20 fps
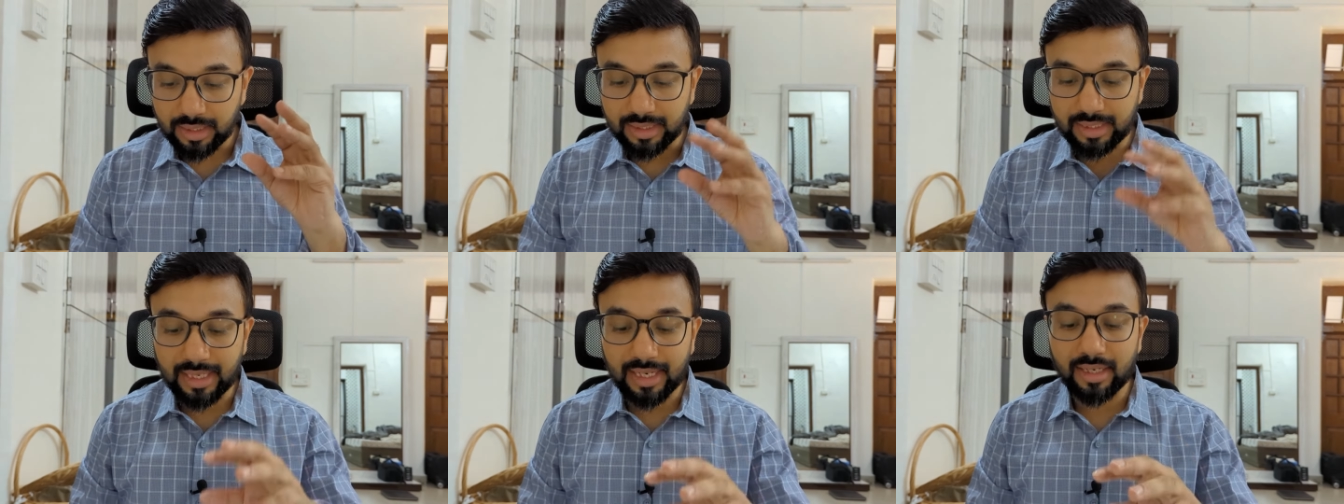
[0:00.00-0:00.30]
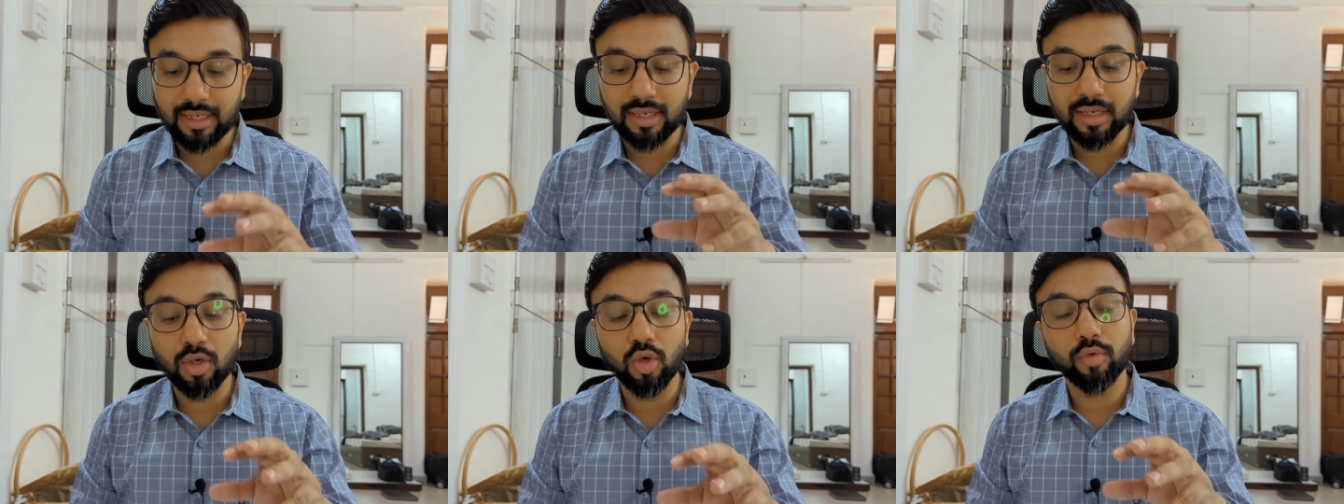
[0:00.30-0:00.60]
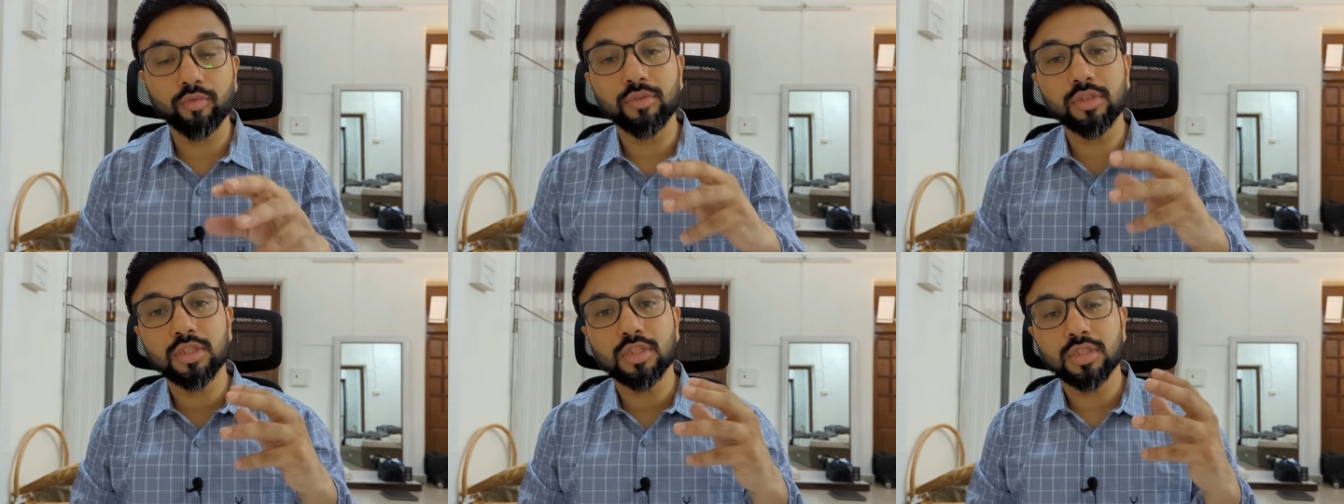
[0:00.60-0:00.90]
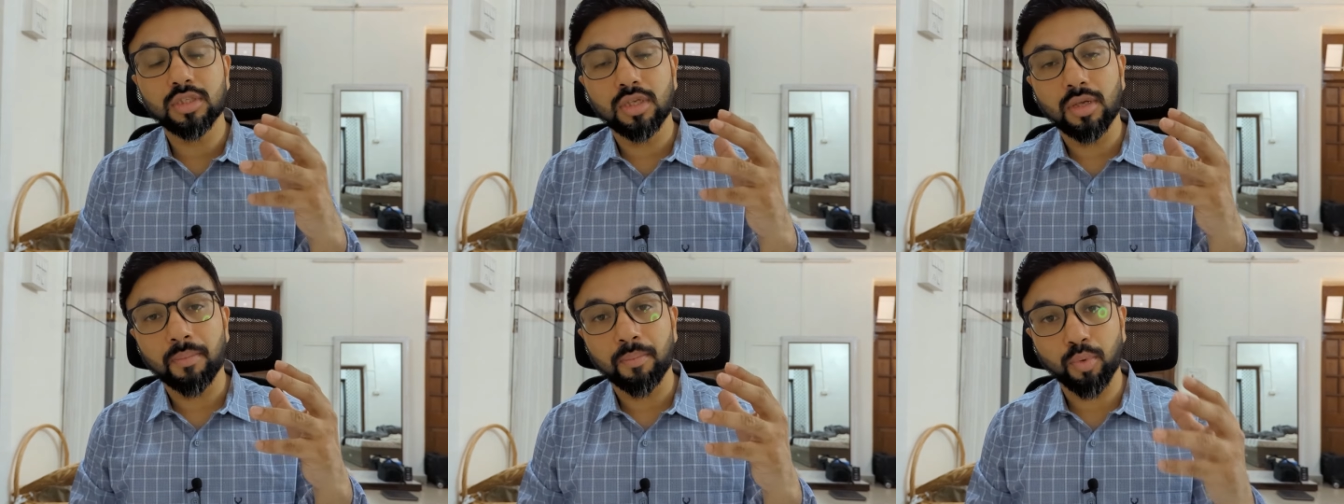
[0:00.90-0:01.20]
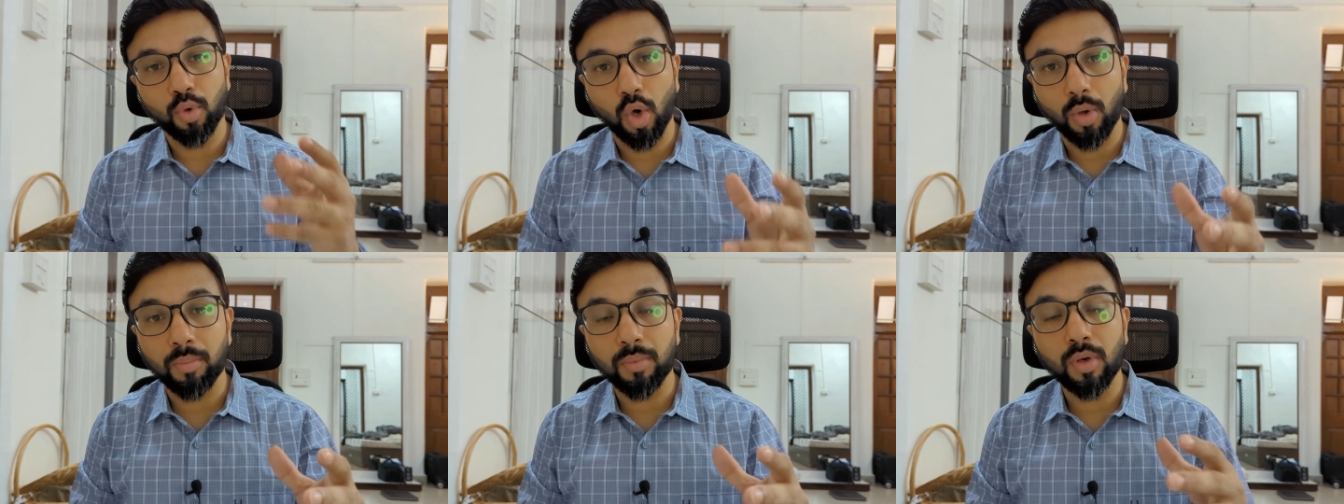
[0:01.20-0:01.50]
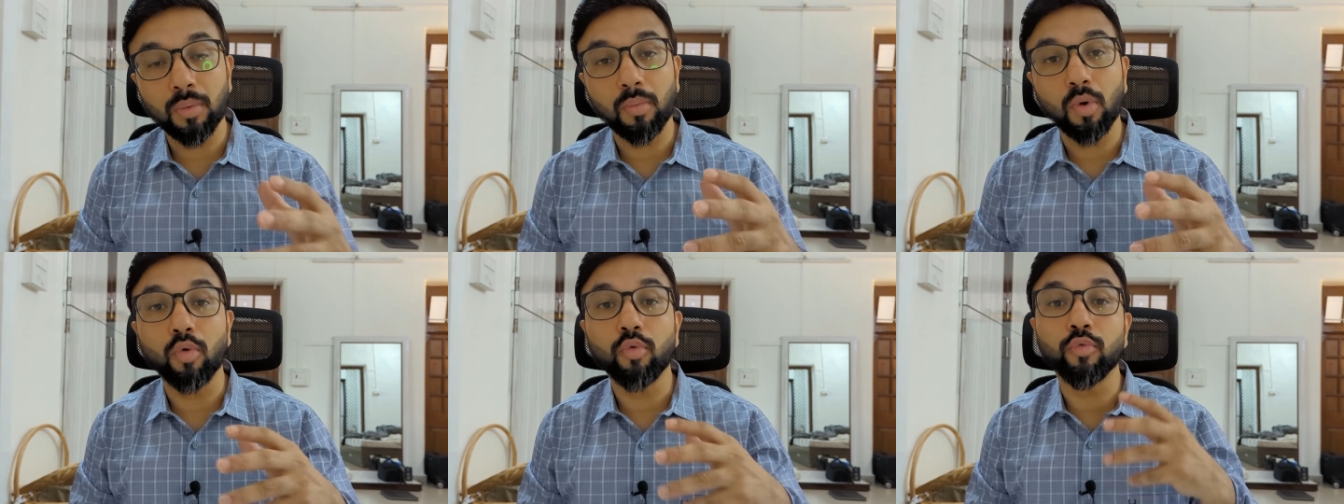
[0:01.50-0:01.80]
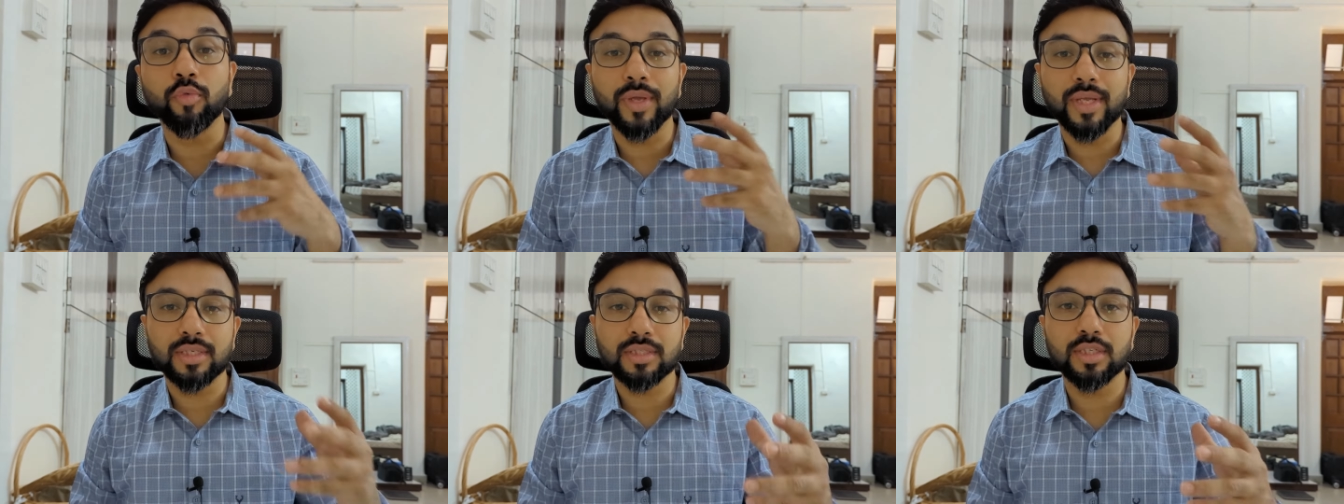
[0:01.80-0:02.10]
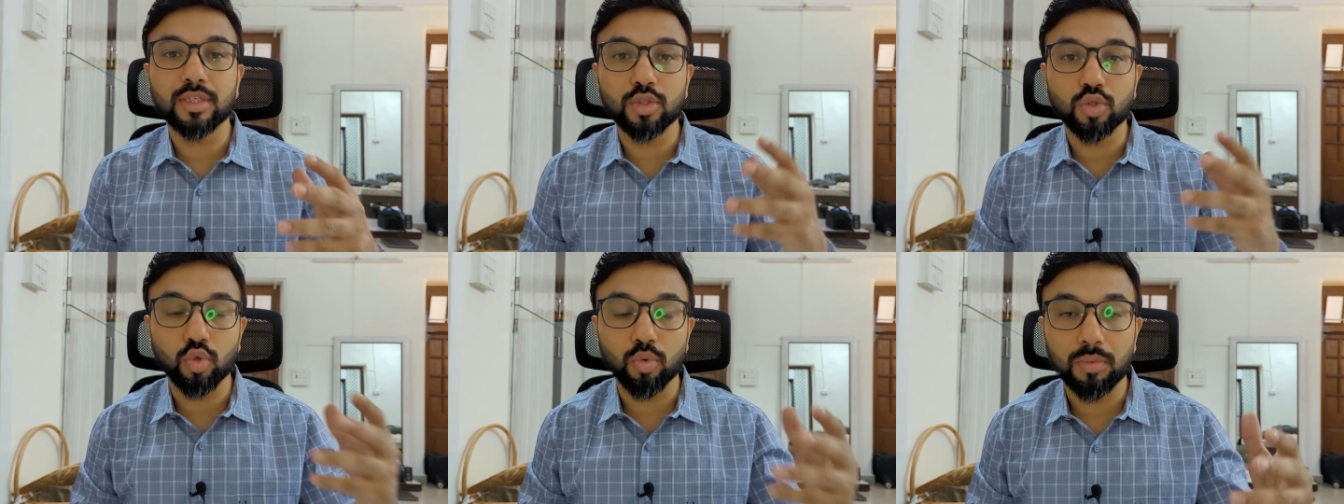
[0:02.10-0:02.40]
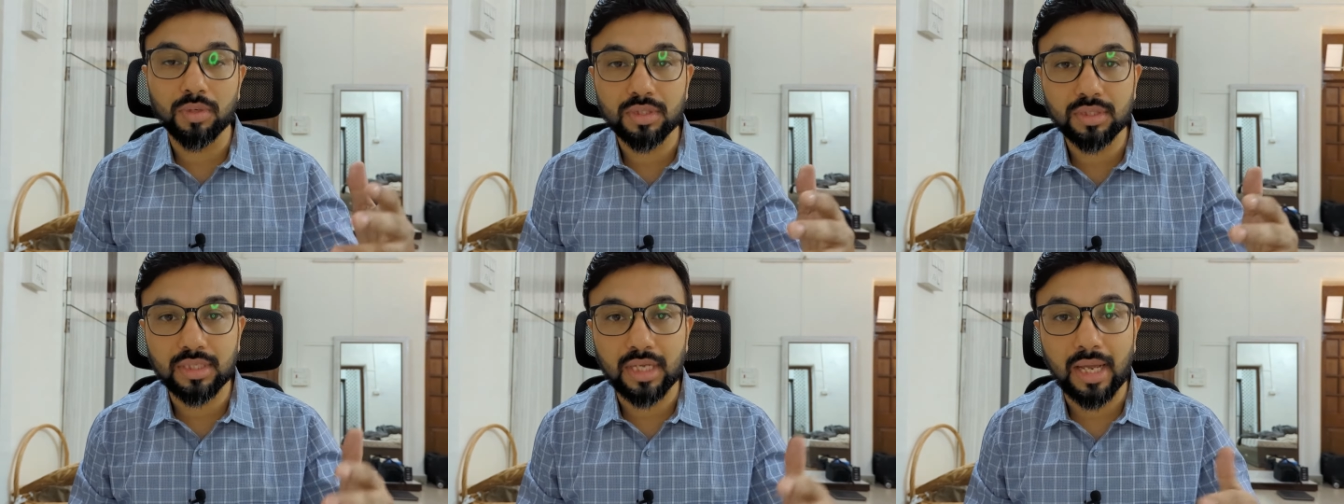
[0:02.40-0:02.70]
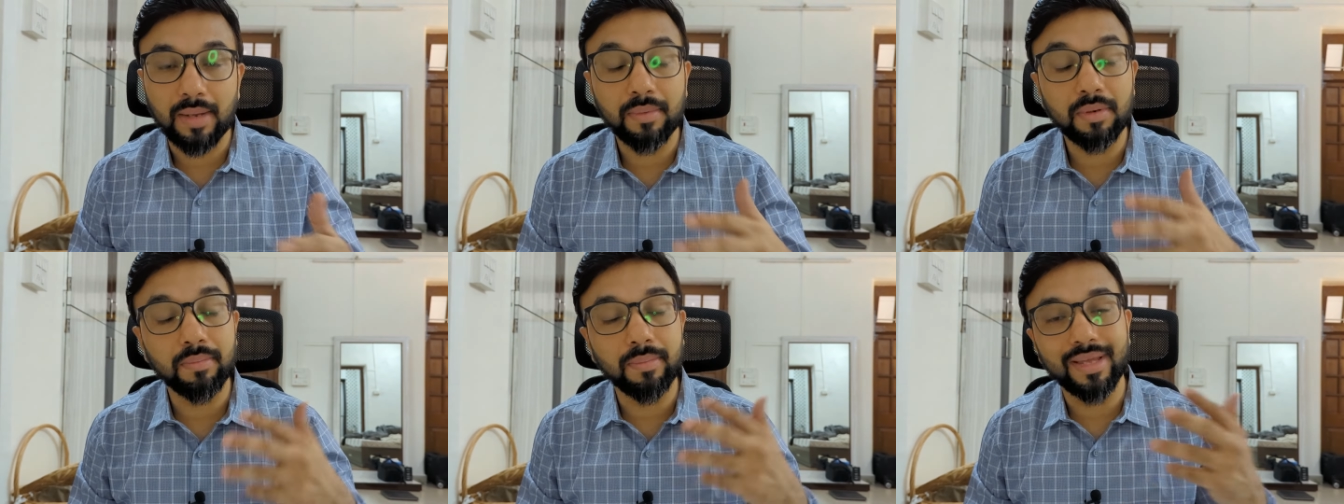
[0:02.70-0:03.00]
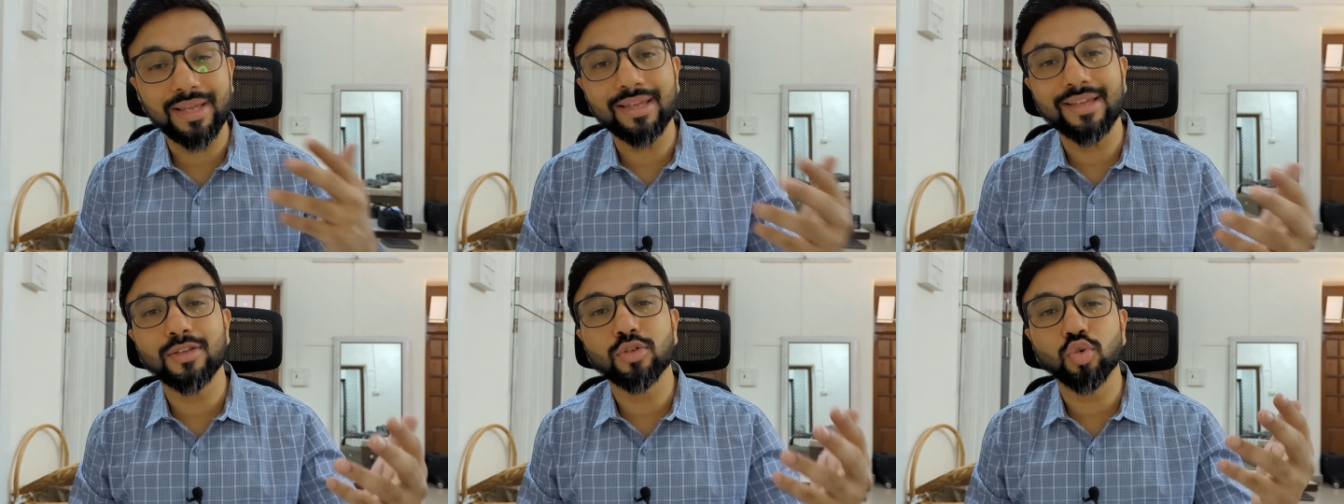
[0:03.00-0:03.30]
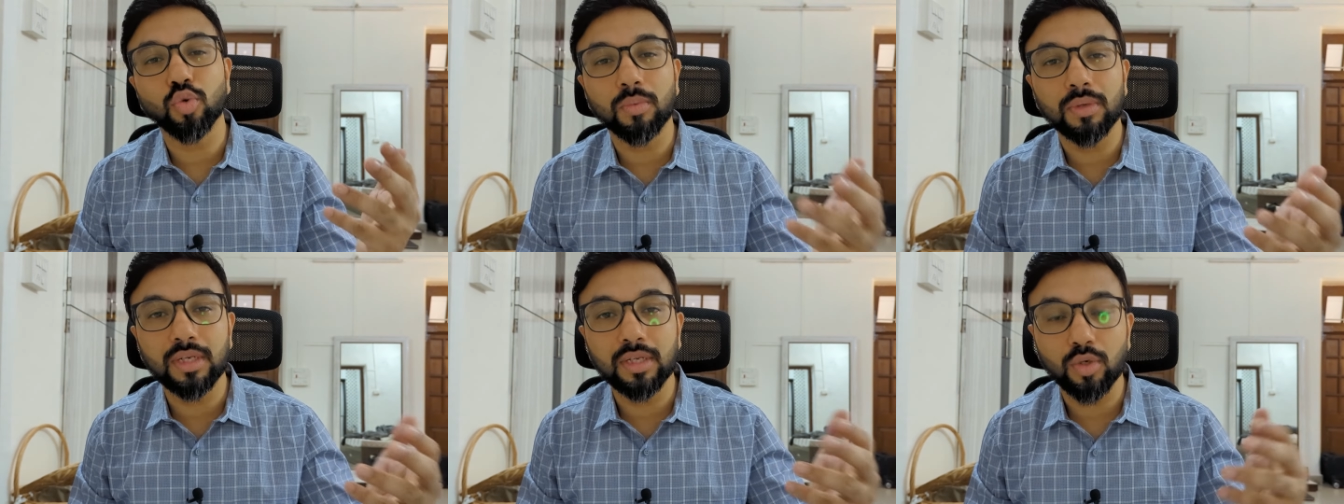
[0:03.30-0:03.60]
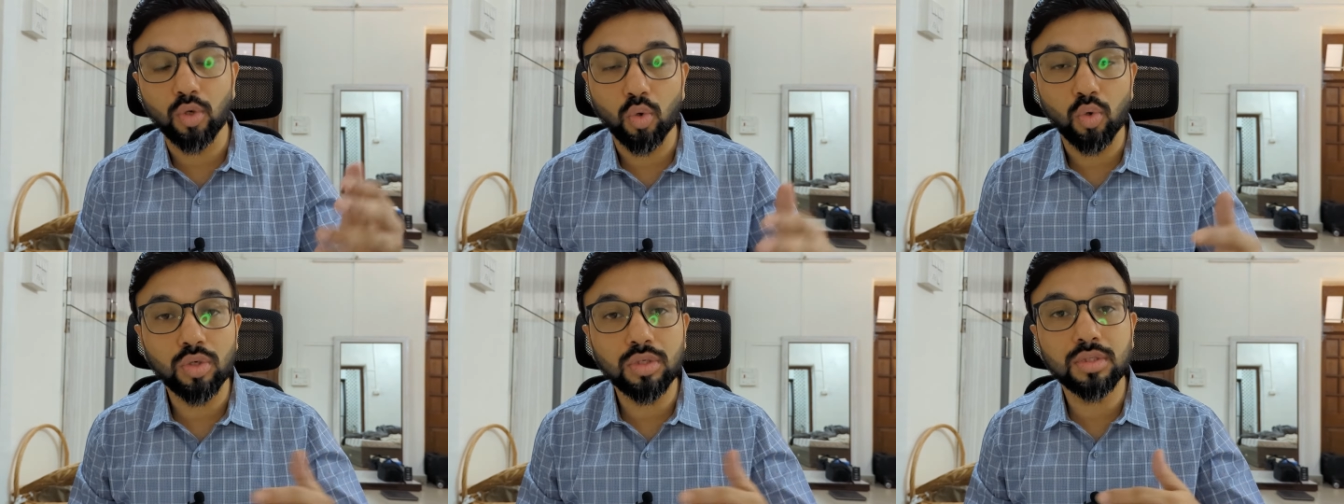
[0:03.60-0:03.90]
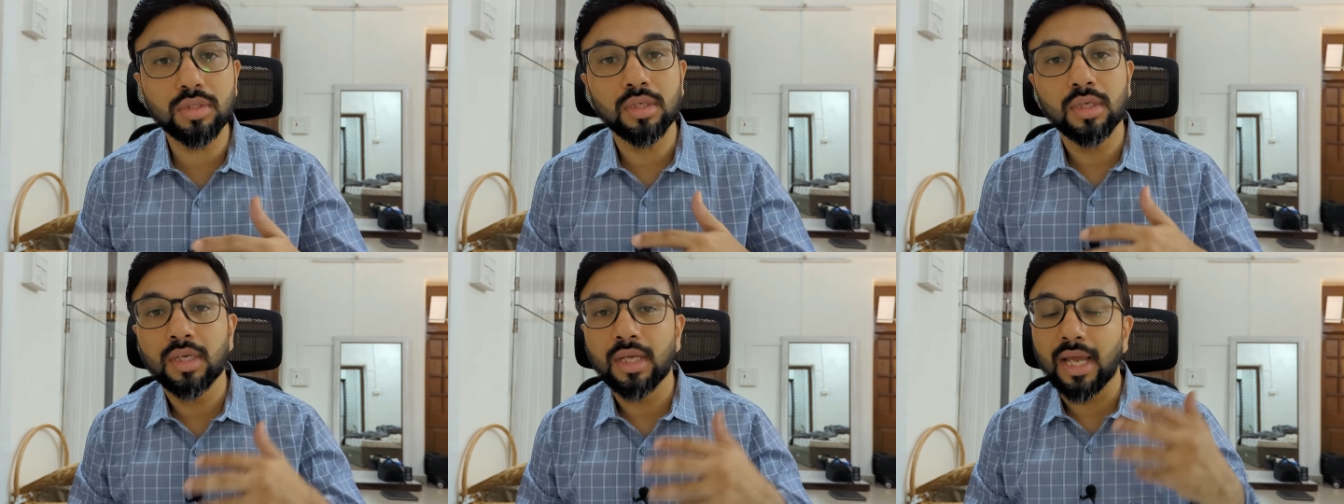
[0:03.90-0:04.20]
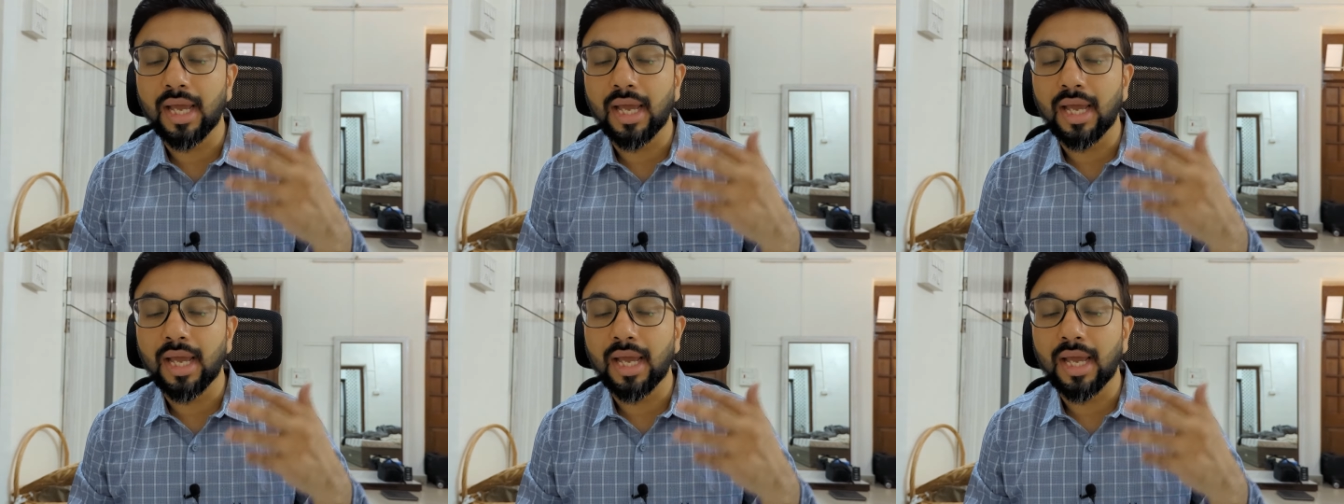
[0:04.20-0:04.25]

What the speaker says: get rid of this problem of wasting so much time in making so many notes